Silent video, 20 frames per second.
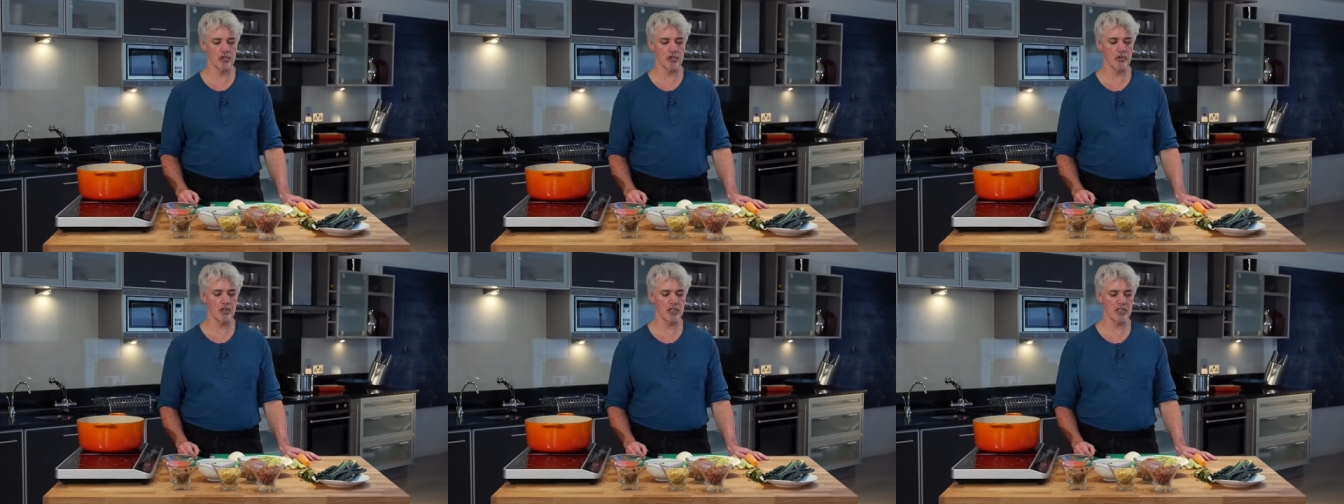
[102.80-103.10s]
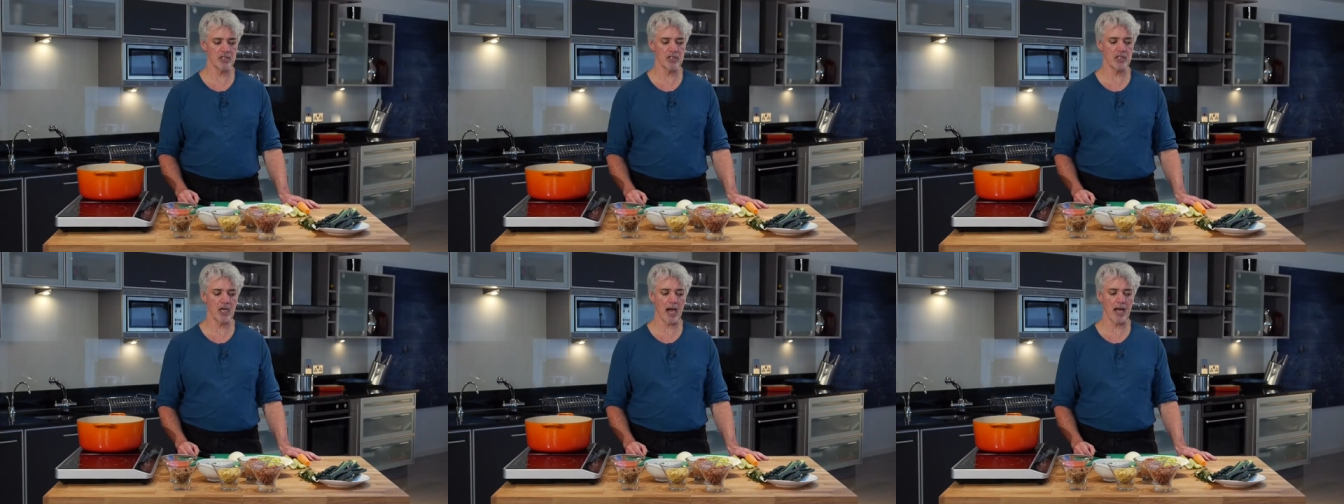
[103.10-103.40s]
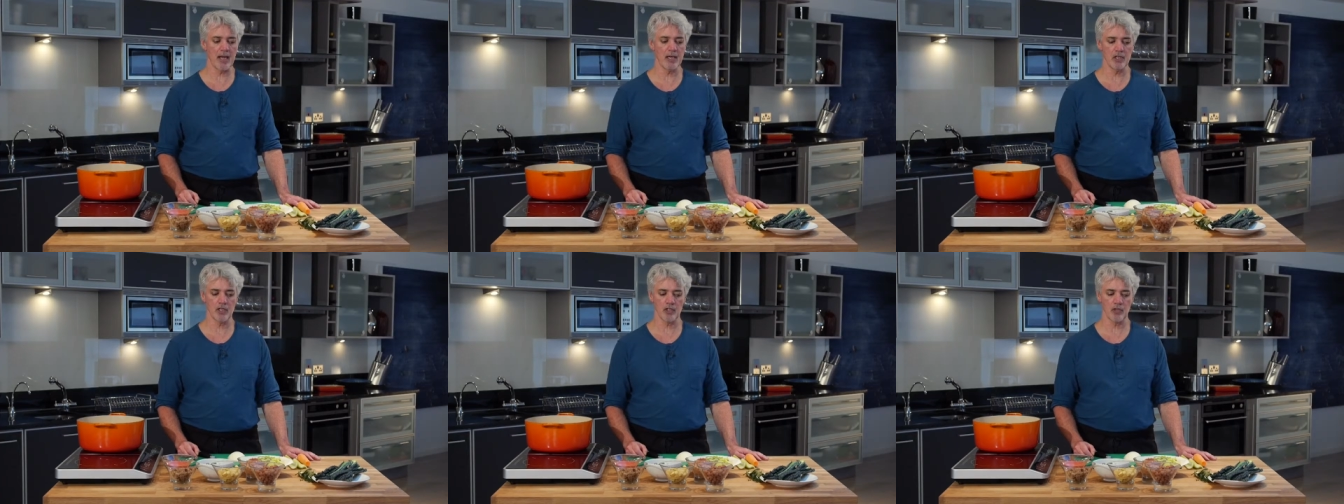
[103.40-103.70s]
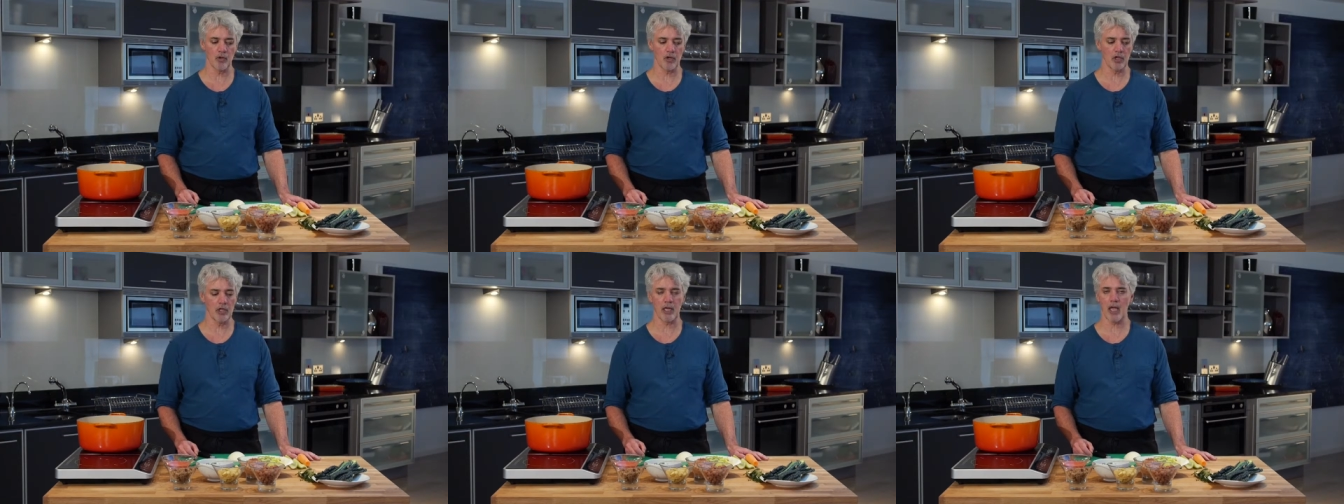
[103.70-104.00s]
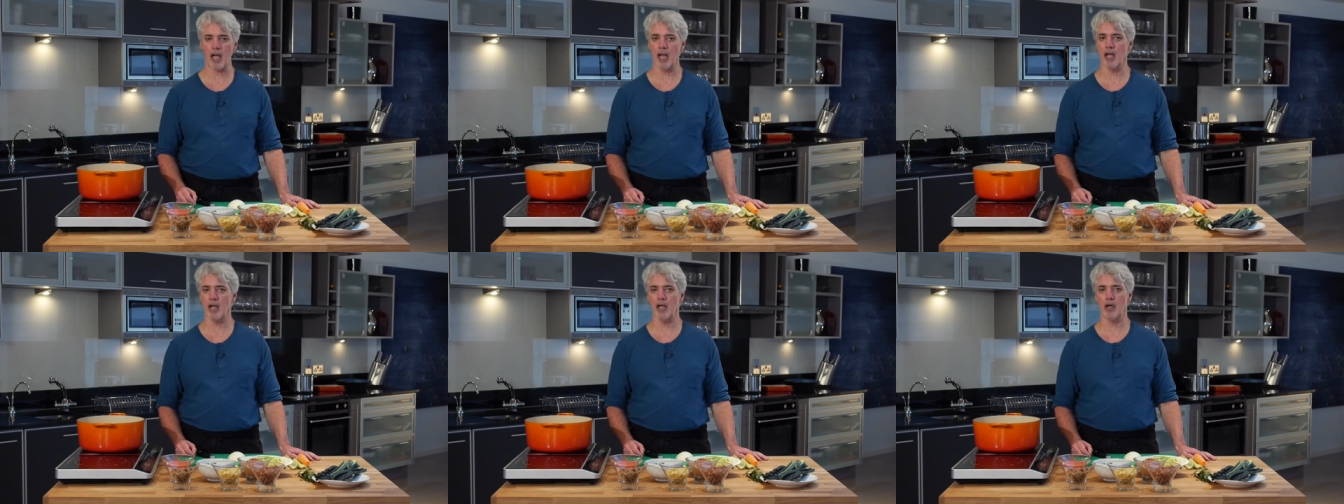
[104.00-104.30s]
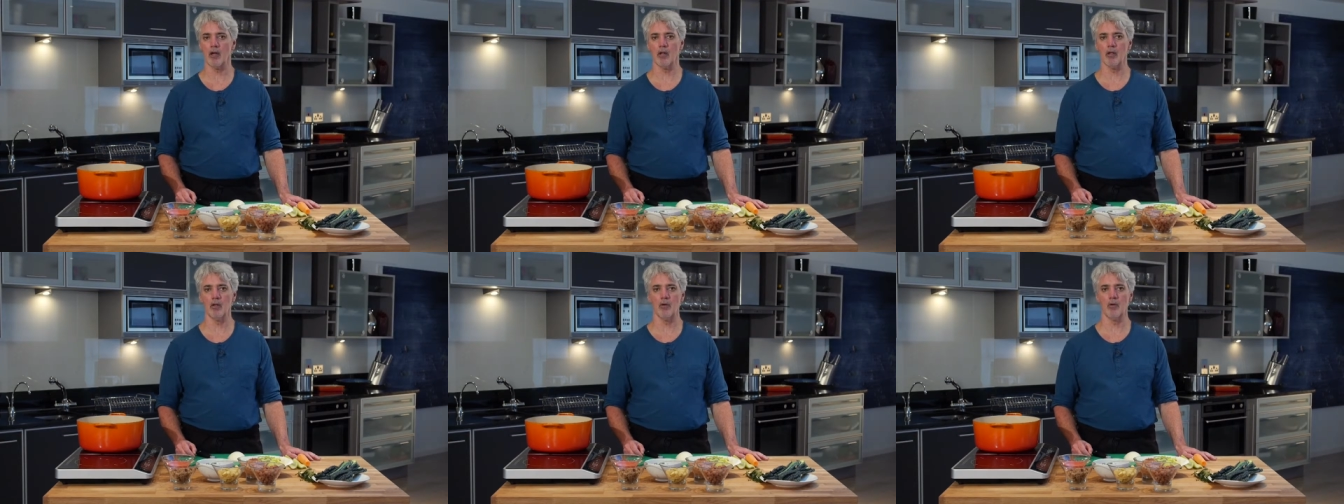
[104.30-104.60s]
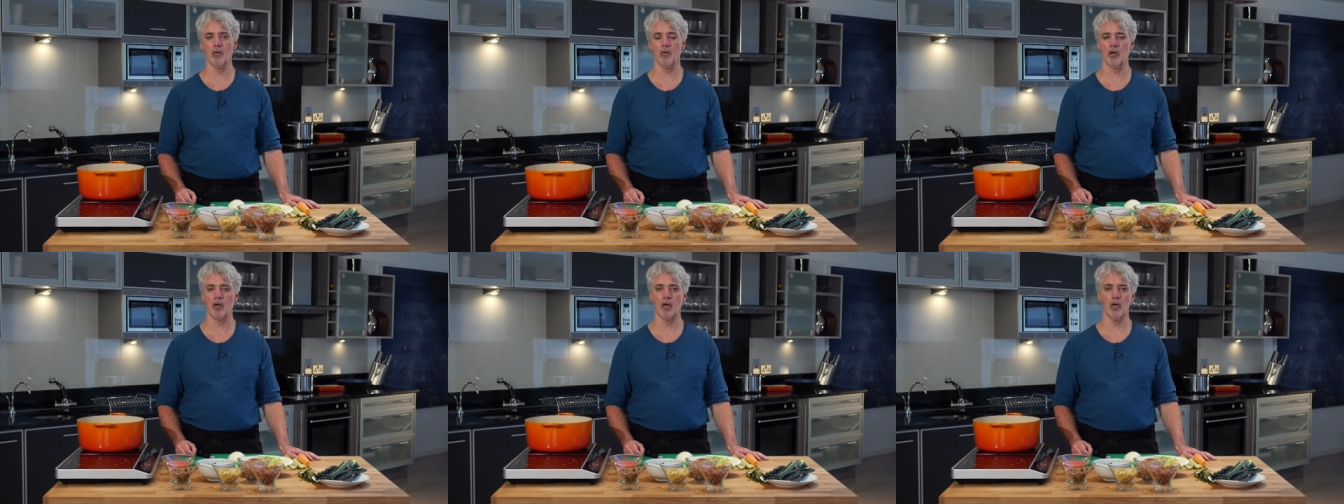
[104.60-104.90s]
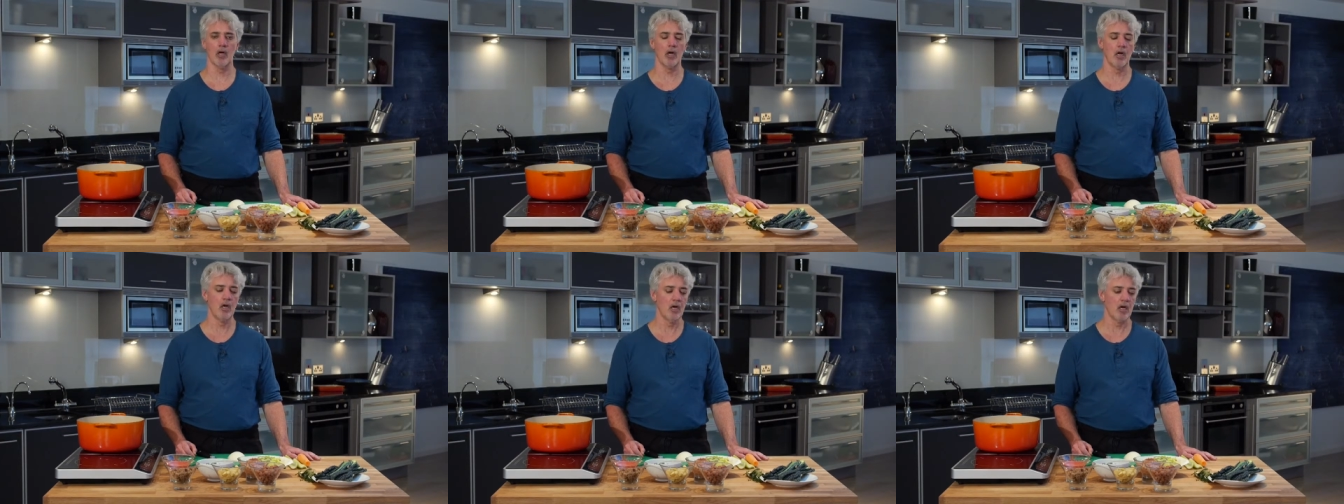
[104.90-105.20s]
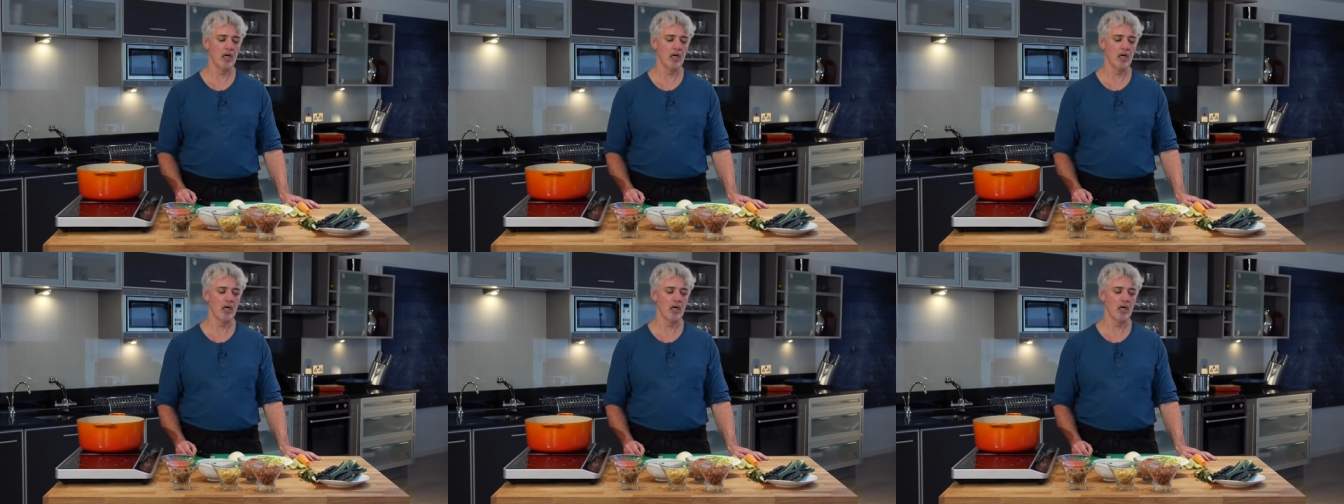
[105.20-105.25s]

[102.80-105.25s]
to as dinosaur kale or